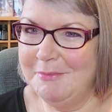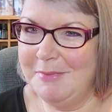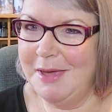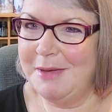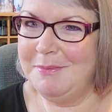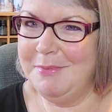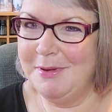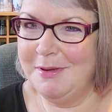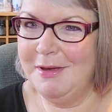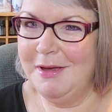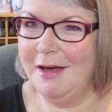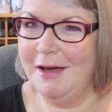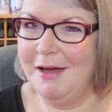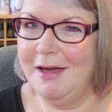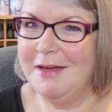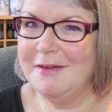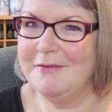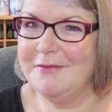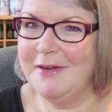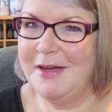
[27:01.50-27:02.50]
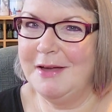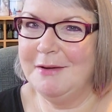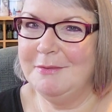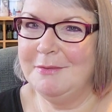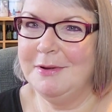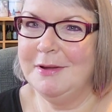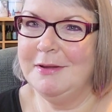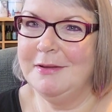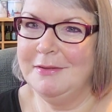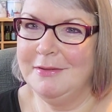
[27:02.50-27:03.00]
maybe I have
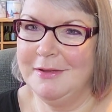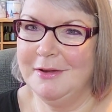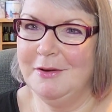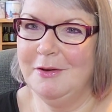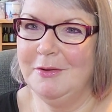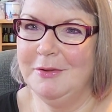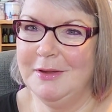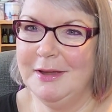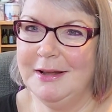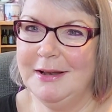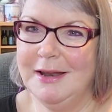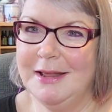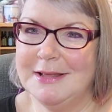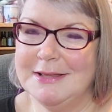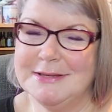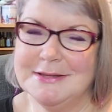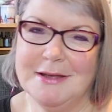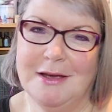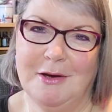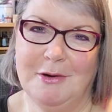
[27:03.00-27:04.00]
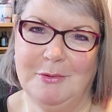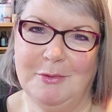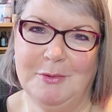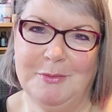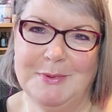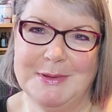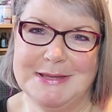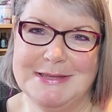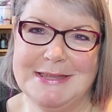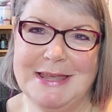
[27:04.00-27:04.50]
found the contact lens that I will
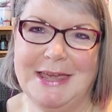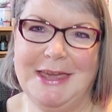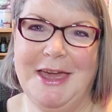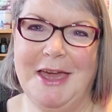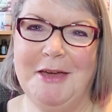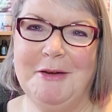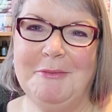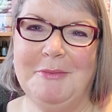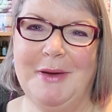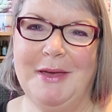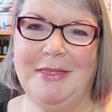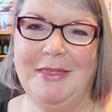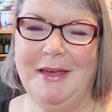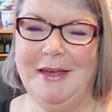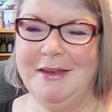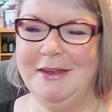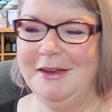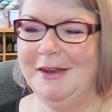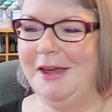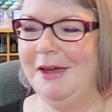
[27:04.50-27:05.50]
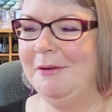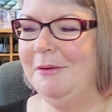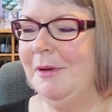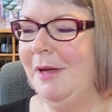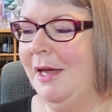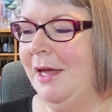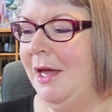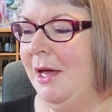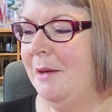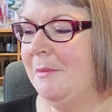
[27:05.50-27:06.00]
be sticking with. I don't know,
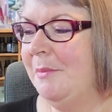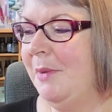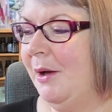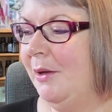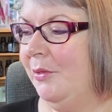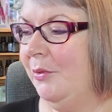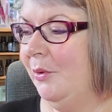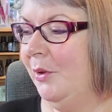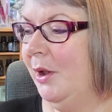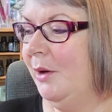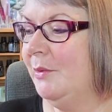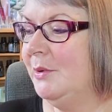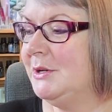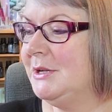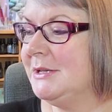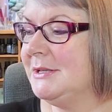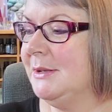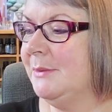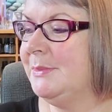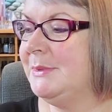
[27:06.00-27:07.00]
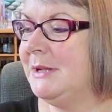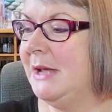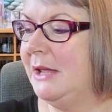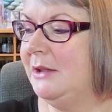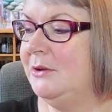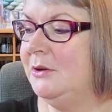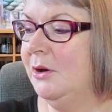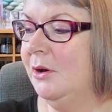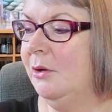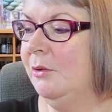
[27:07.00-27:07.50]
but I thought I would just
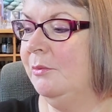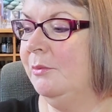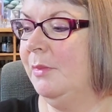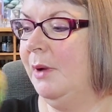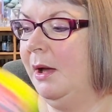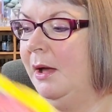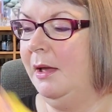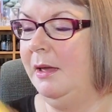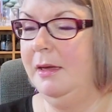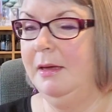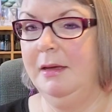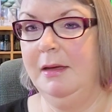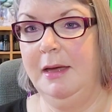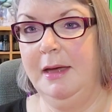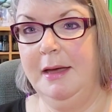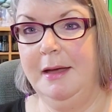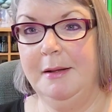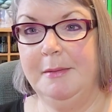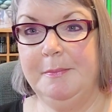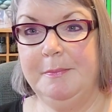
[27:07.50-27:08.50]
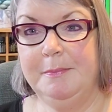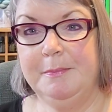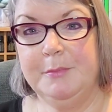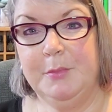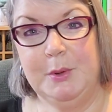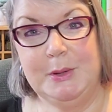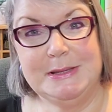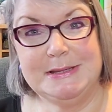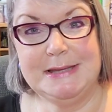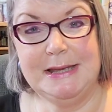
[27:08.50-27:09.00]
update you on my
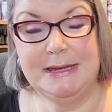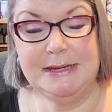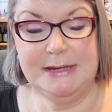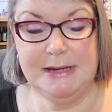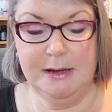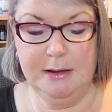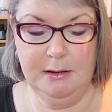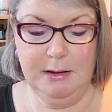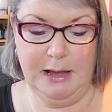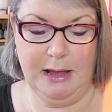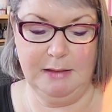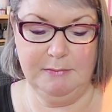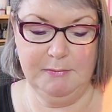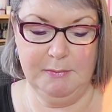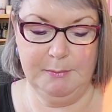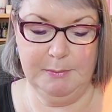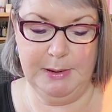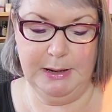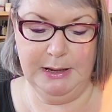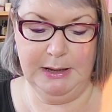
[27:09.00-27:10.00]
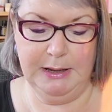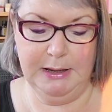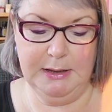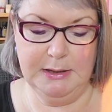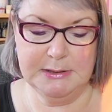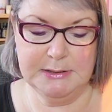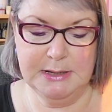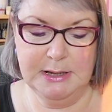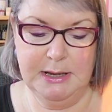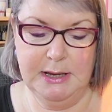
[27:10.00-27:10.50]
poinsettia advent
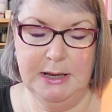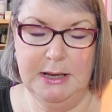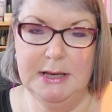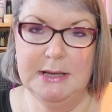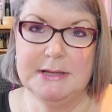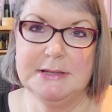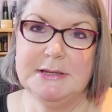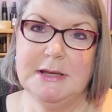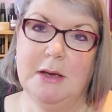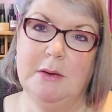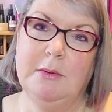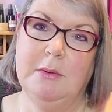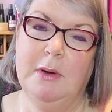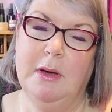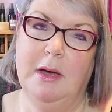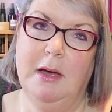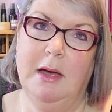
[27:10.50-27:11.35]
blanket. So